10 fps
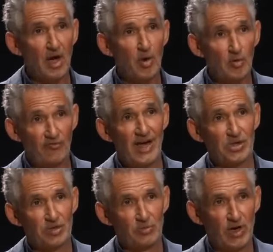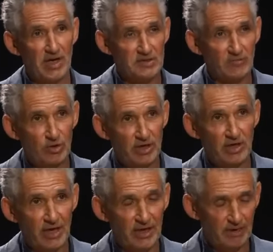old-fashioned ways of
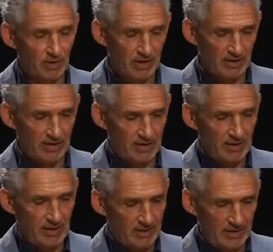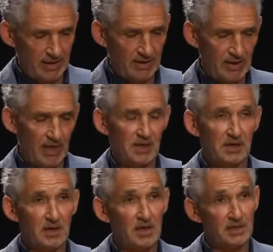looking at it, but in in in,
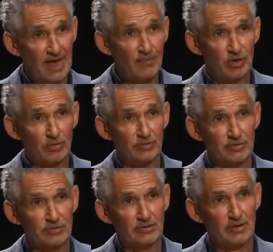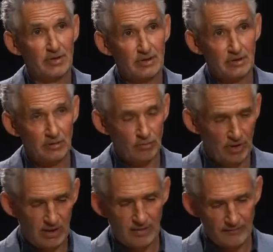in chemicals mm-hmm. that
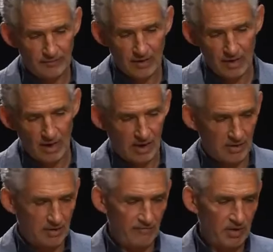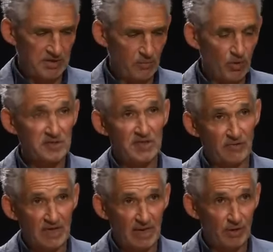we are converting one
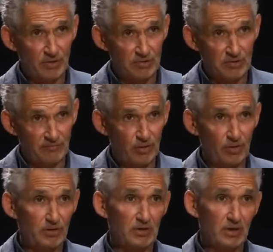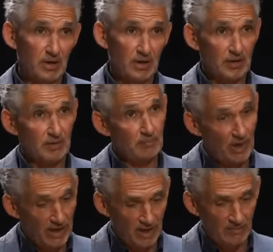set of chemicals as food
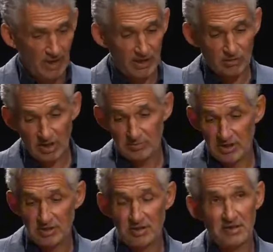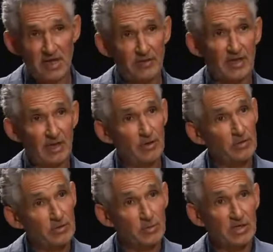by our microbes into these other
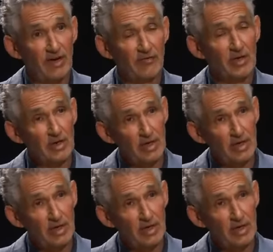chemicals which have